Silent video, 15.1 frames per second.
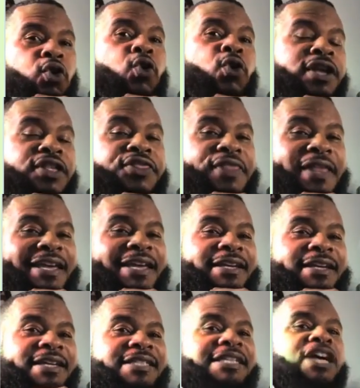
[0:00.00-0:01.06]
who you think
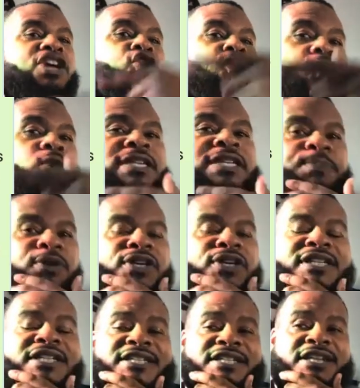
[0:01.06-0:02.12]
it is and who this
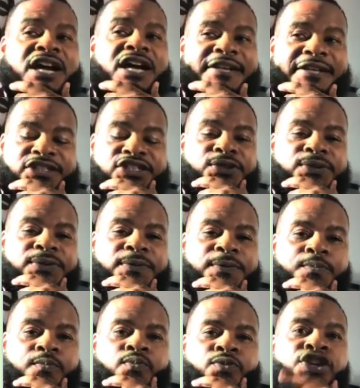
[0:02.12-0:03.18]
person is talking to.
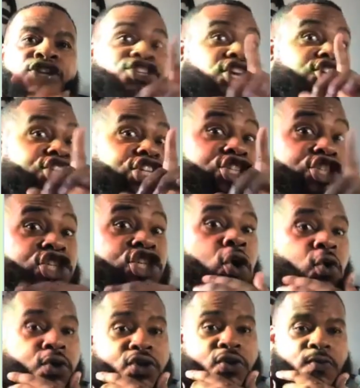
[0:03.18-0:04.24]
Just to
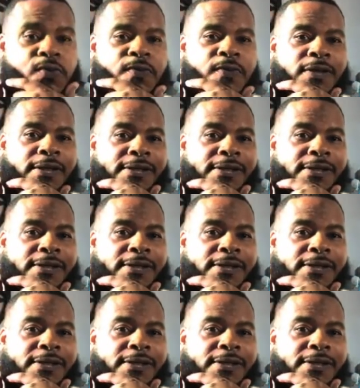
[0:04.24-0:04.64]
show you